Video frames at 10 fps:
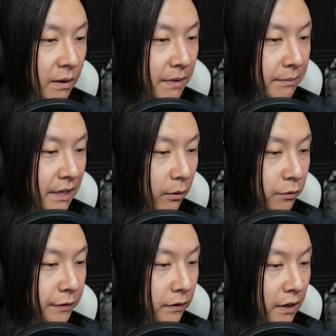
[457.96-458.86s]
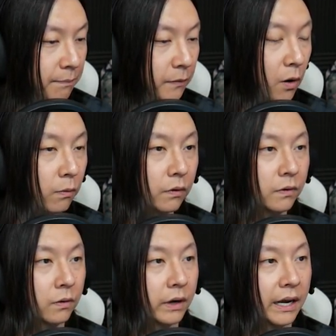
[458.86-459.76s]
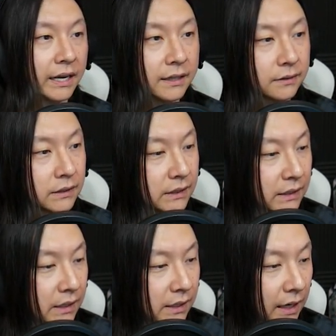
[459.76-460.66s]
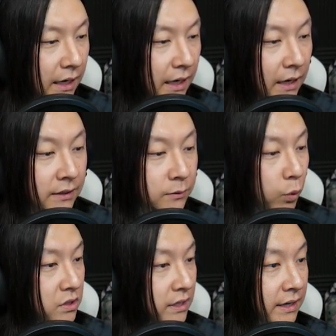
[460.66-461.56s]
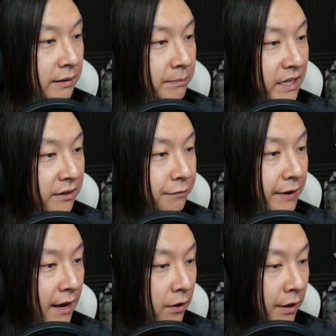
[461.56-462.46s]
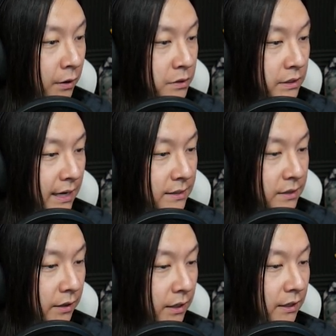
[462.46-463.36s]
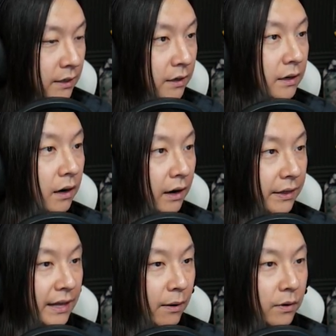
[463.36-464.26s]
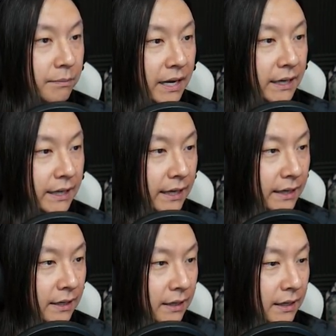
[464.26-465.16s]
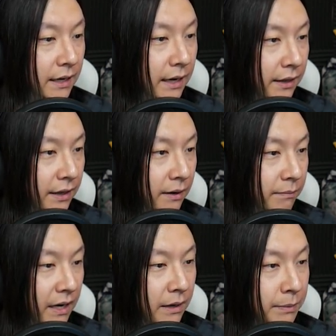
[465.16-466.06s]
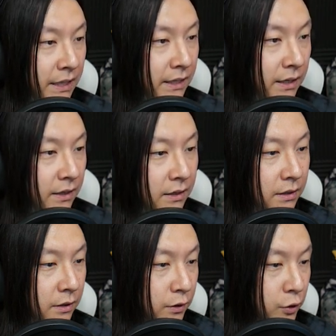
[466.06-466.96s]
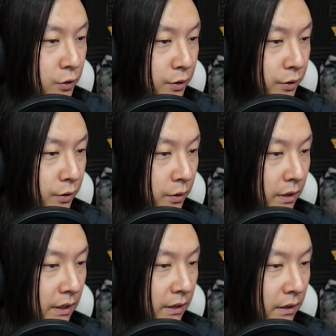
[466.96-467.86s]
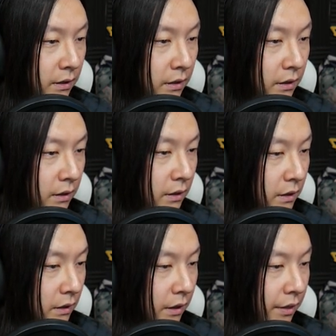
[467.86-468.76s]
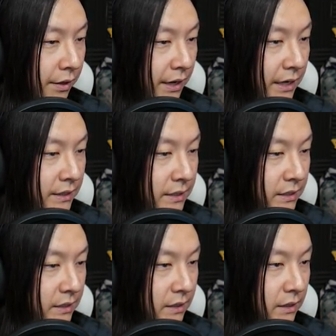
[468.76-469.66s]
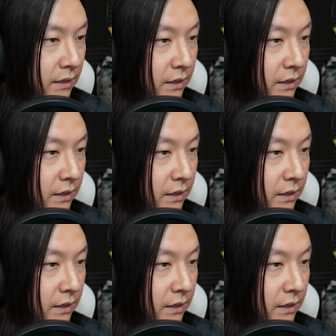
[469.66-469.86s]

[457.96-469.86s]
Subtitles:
Maybe that will fill it up. Oh, okay. Wasn't an immediate fail though, so that's good. All right, that one made it in. And then maybe do this?